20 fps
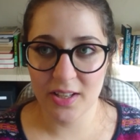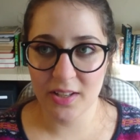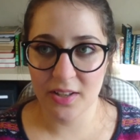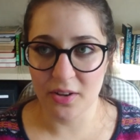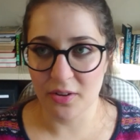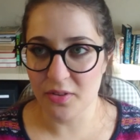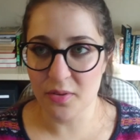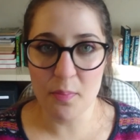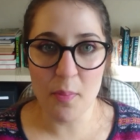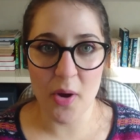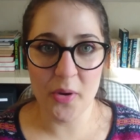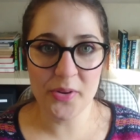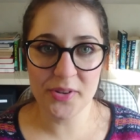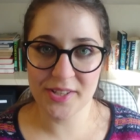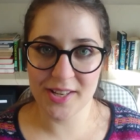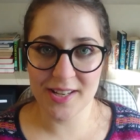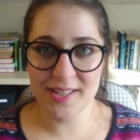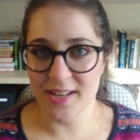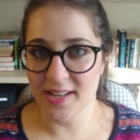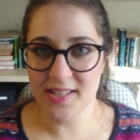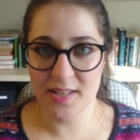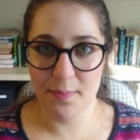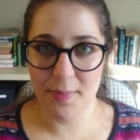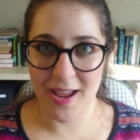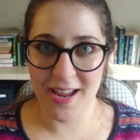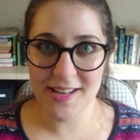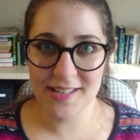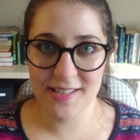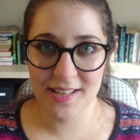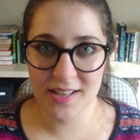you know, the most
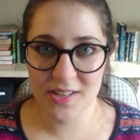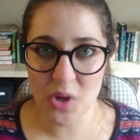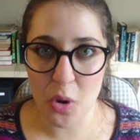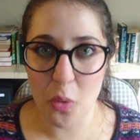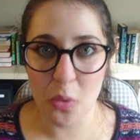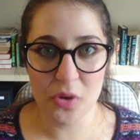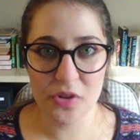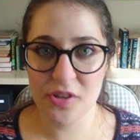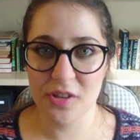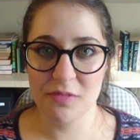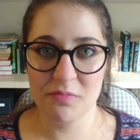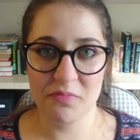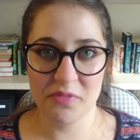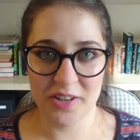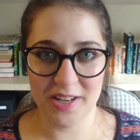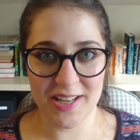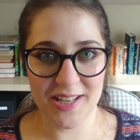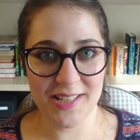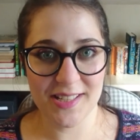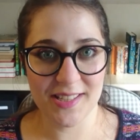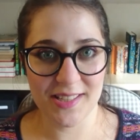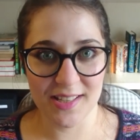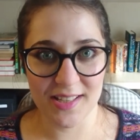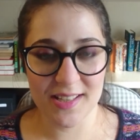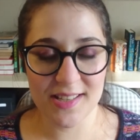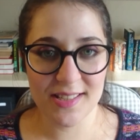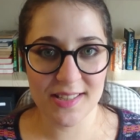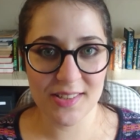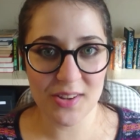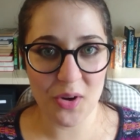anticipated autumn
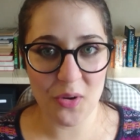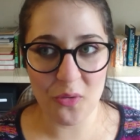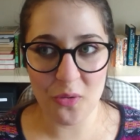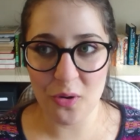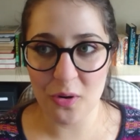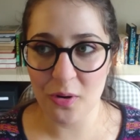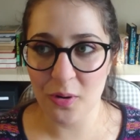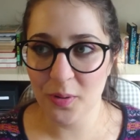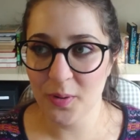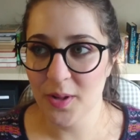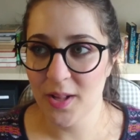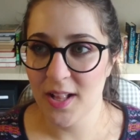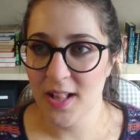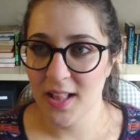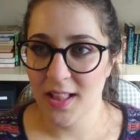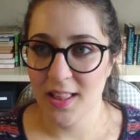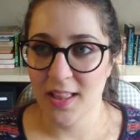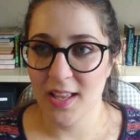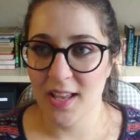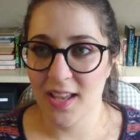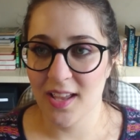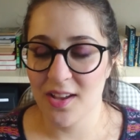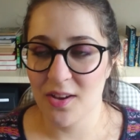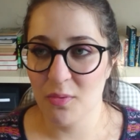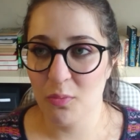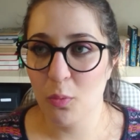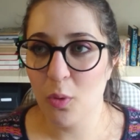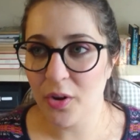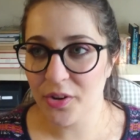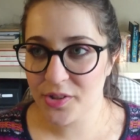releases, or
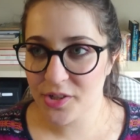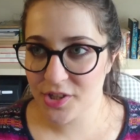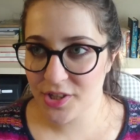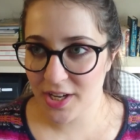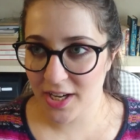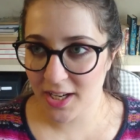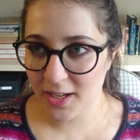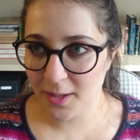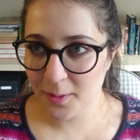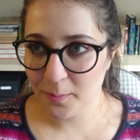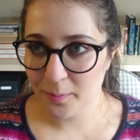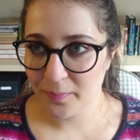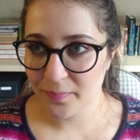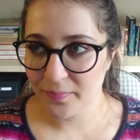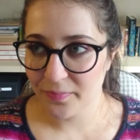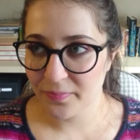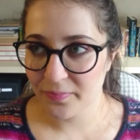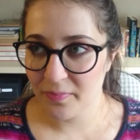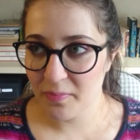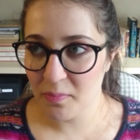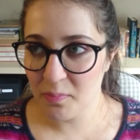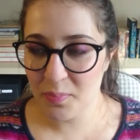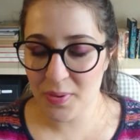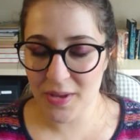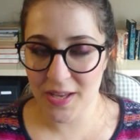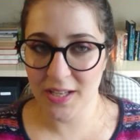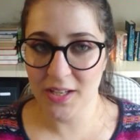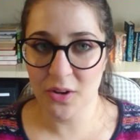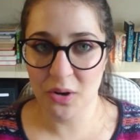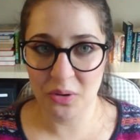watching
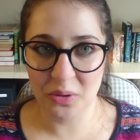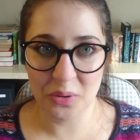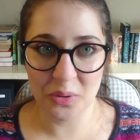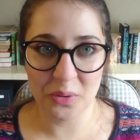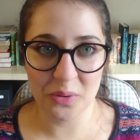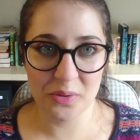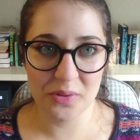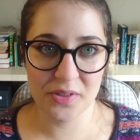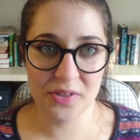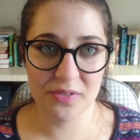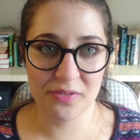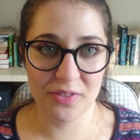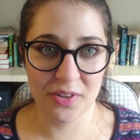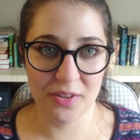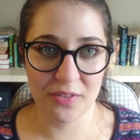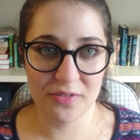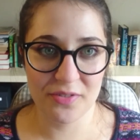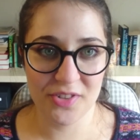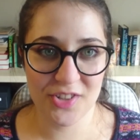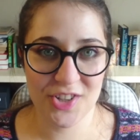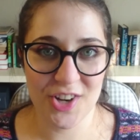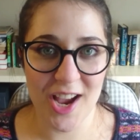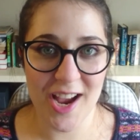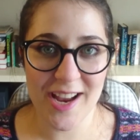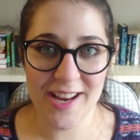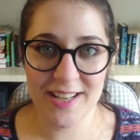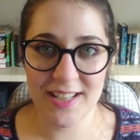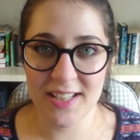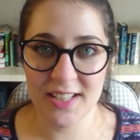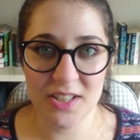big halls full of
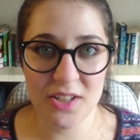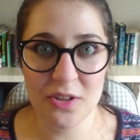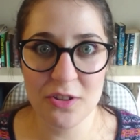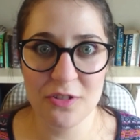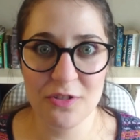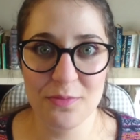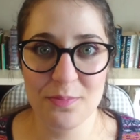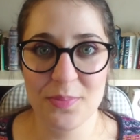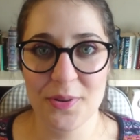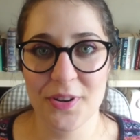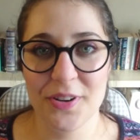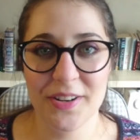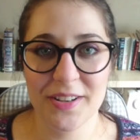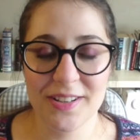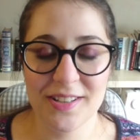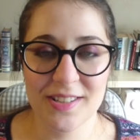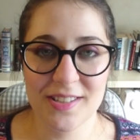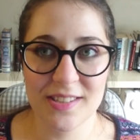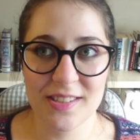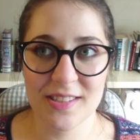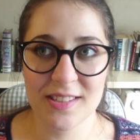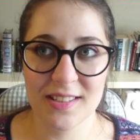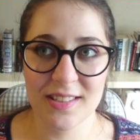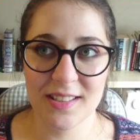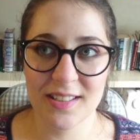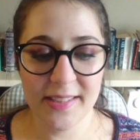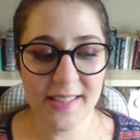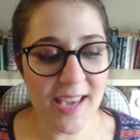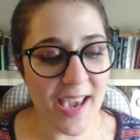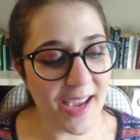shiny new books.
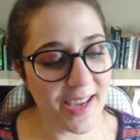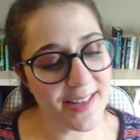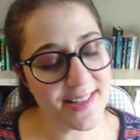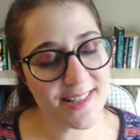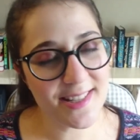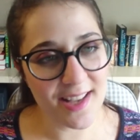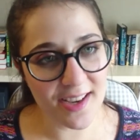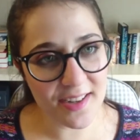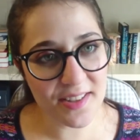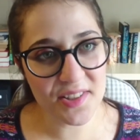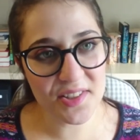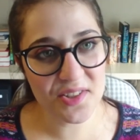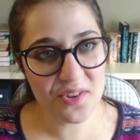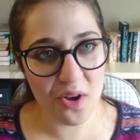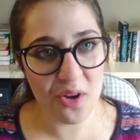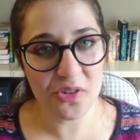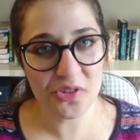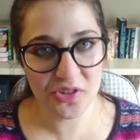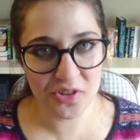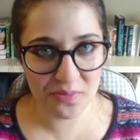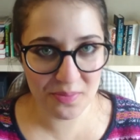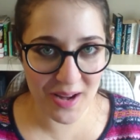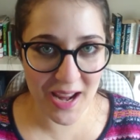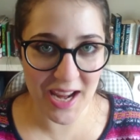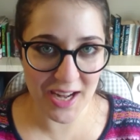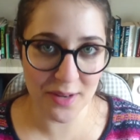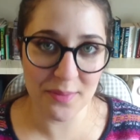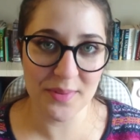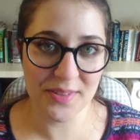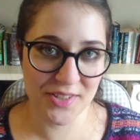Yeah, it sucks not to be
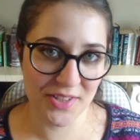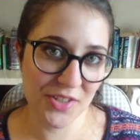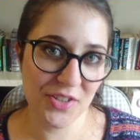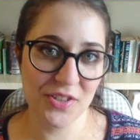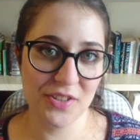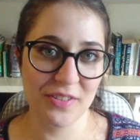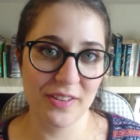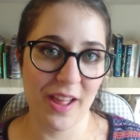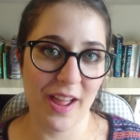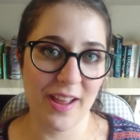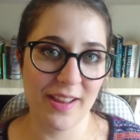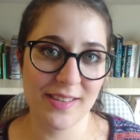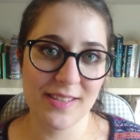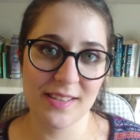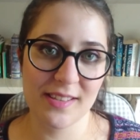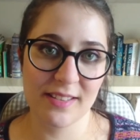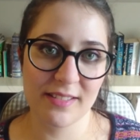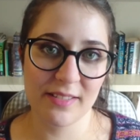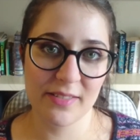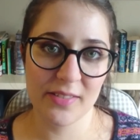able to do that.